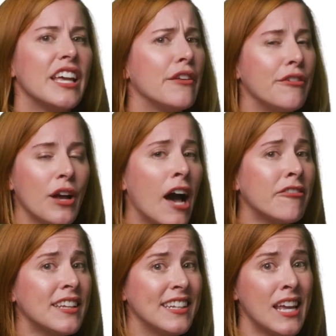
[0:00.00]
If you
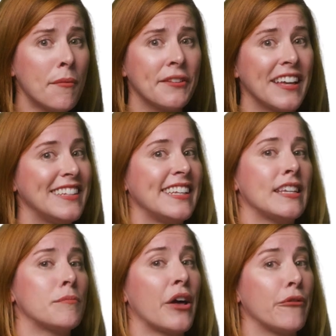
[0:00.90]
haven't enabled
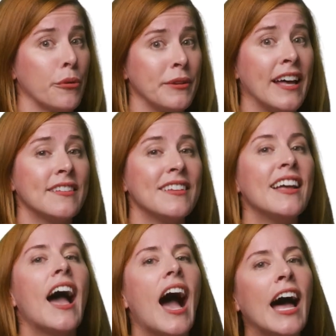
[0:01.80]
Identity Platform yet,
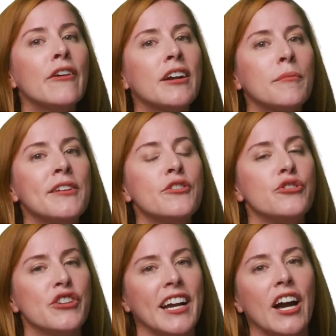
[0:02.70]
I recommend you
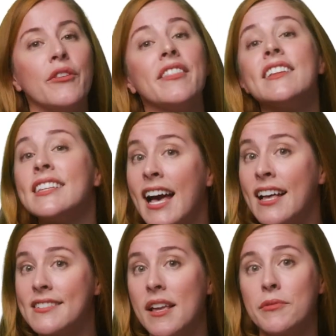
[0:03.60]
check out the
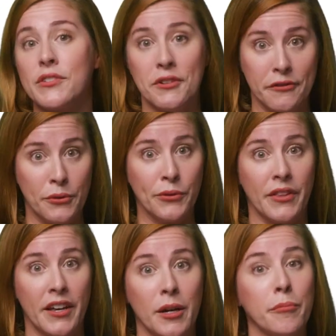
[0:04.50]
last episode of Who's
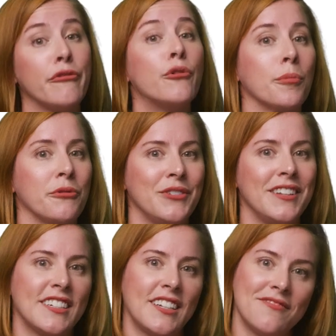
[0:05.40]
There before
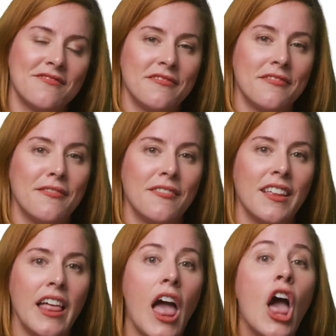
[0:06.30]
proceeding.
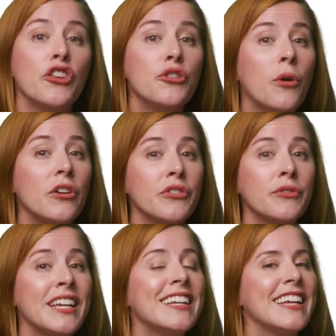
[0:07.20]
You also
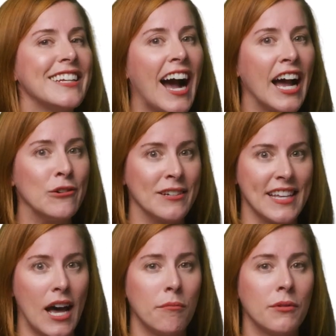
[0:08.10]
need an iOS
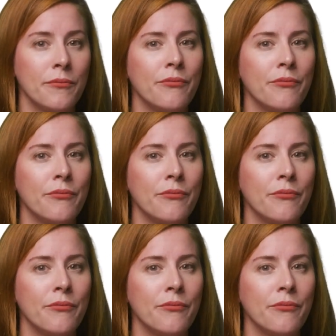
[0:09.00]
app.